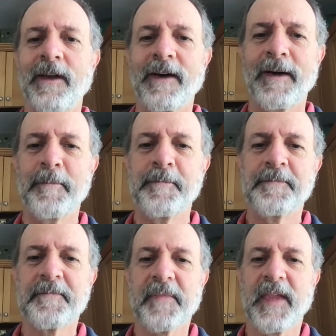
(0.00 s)
Um,
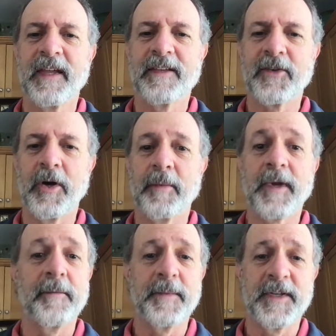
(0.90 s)
so i
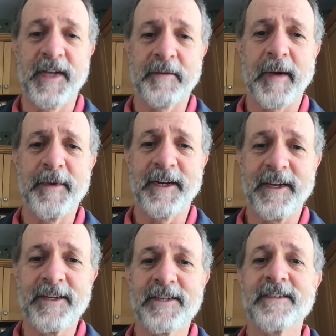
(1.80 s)
have been taking my
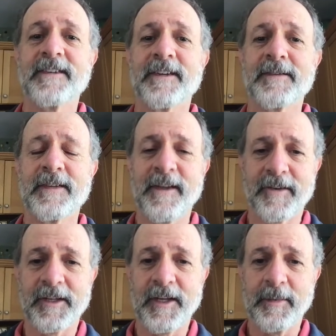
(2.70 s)
medications and it's
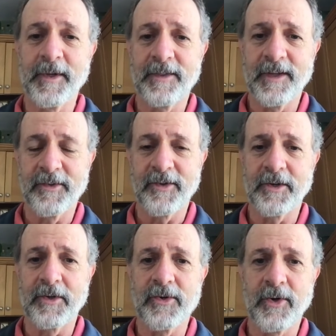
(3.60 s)
definitely keeping things
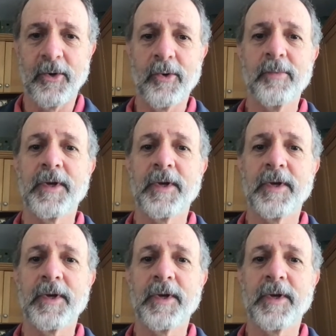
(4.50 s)
under control,